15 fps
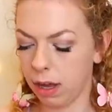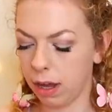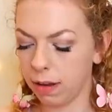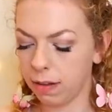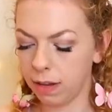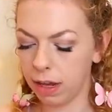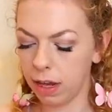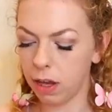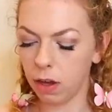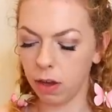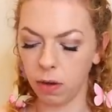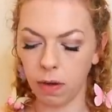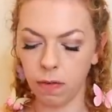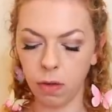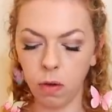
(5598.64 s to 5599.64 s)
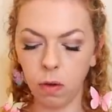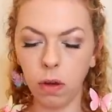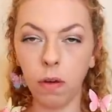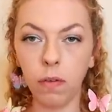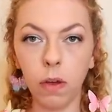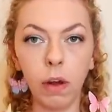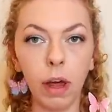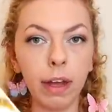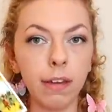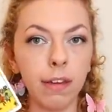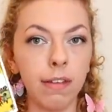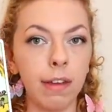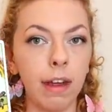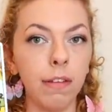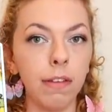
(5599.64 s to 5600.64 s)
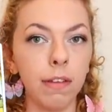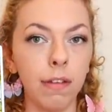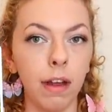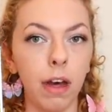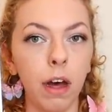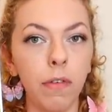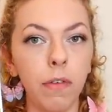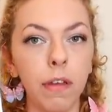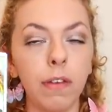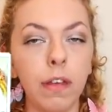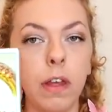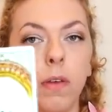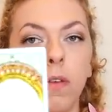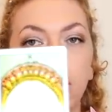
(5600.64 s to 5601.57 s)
I see you, if you like to sell stuff, I see you